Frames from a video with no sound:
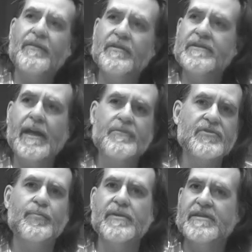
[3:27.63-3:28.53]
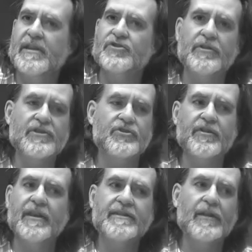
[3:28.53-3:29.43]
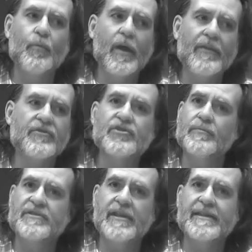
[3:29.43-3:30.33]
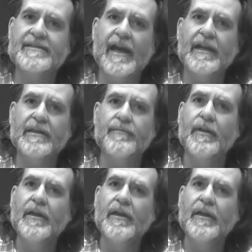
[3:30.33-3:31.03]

every time there's a presidential election or anything like that, why there's so much anxiety